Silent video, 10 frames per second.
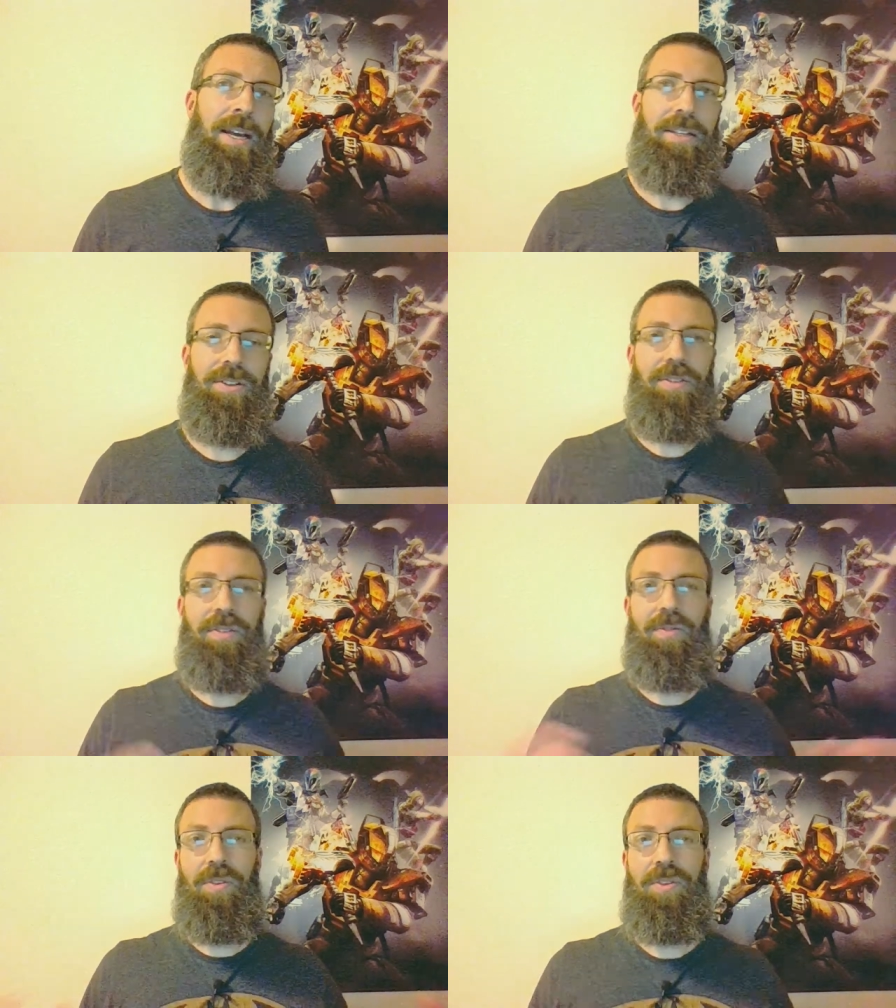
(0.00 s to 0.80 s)
You know,
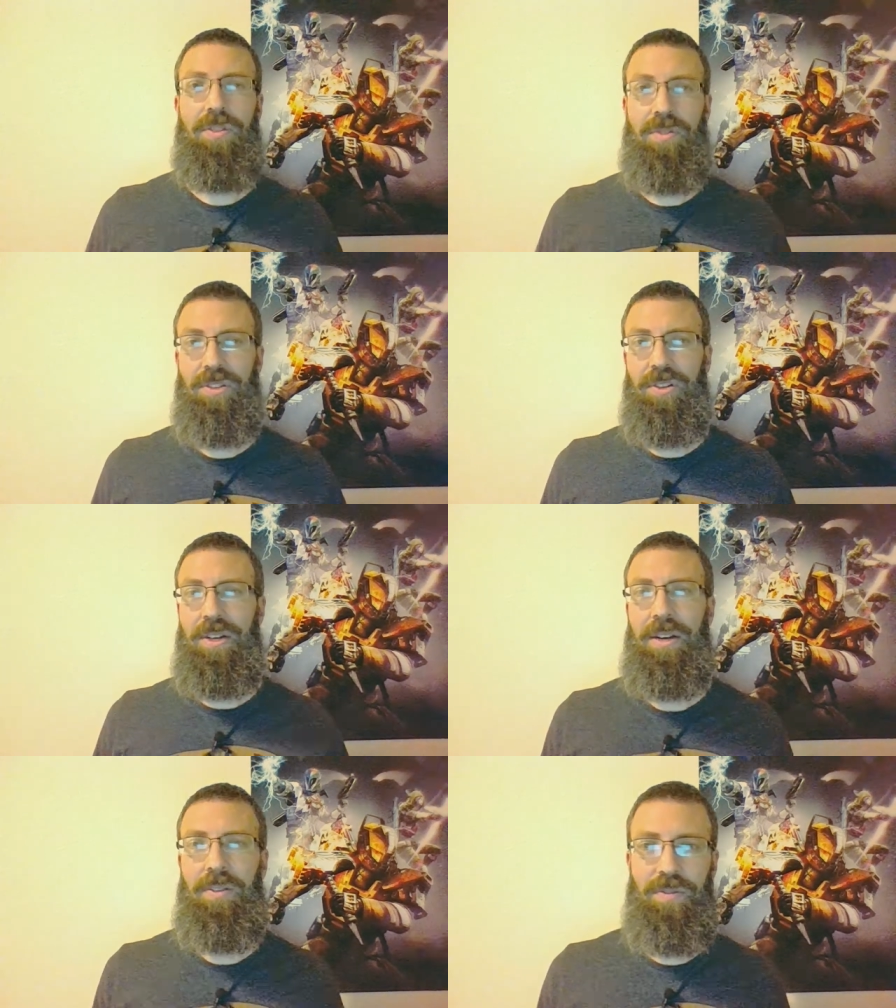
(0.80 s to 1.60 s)
if Frodo
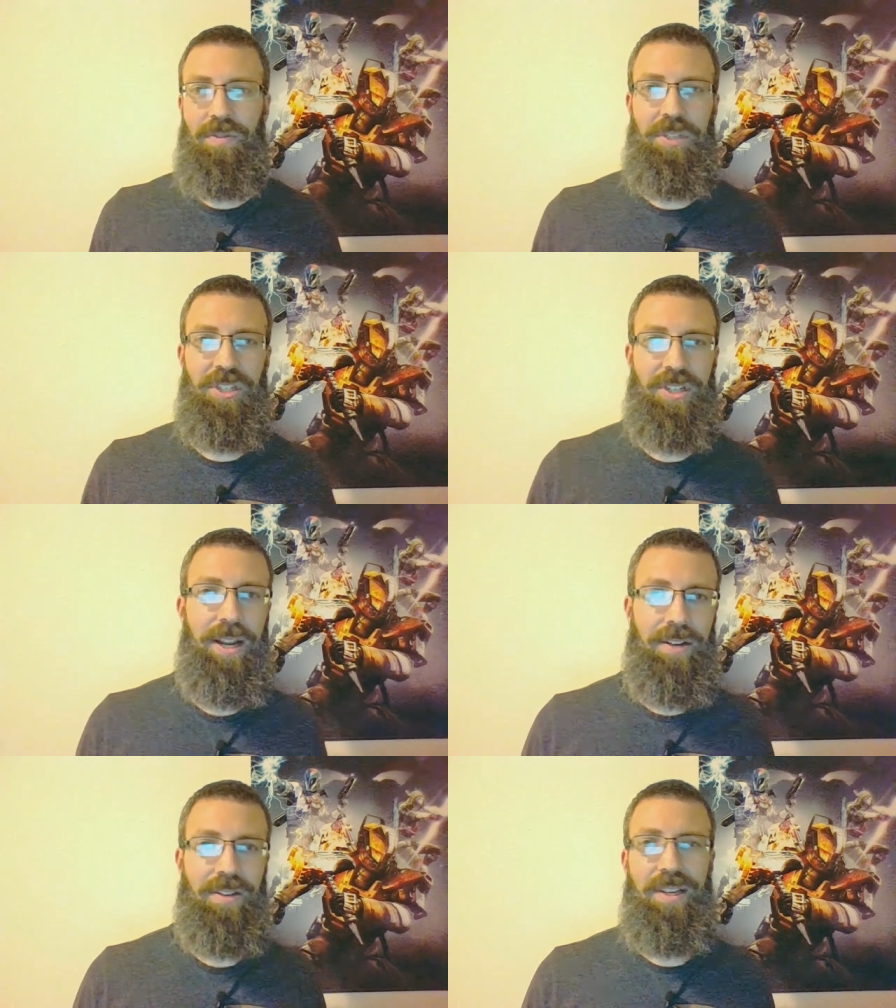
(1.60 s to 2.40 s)
started out from the
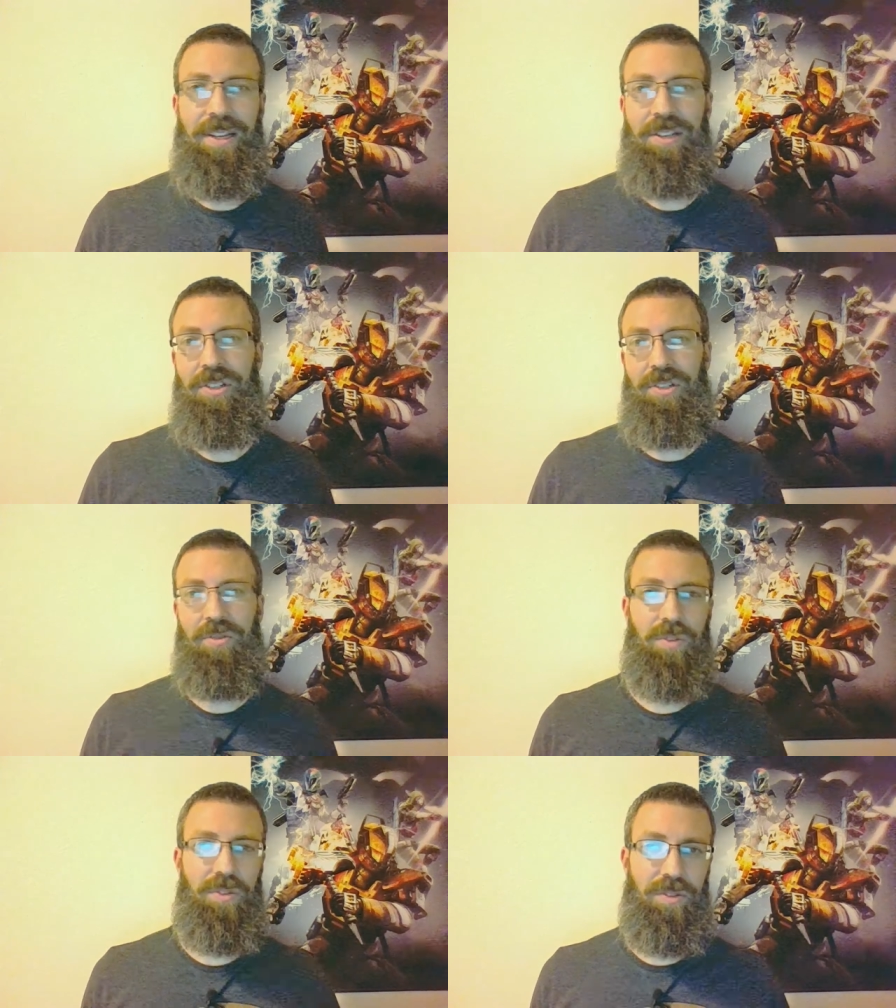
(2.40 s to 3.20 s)
Shire and just
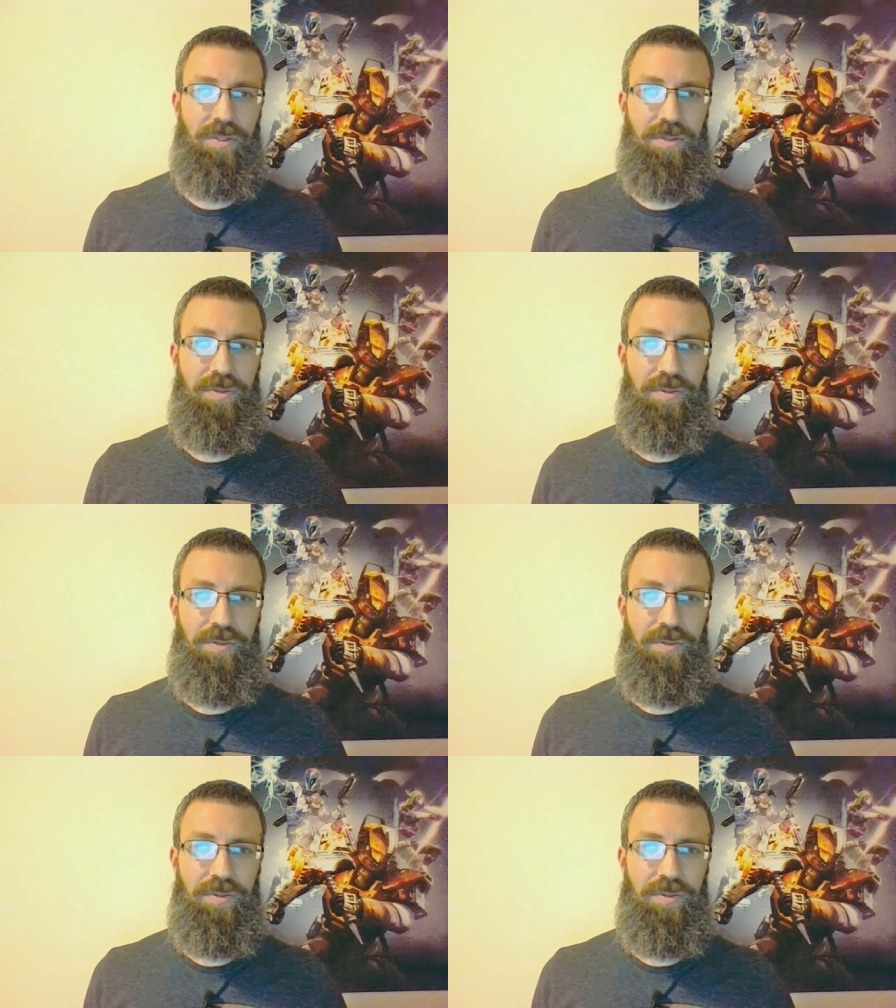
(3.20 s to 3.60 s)
rolled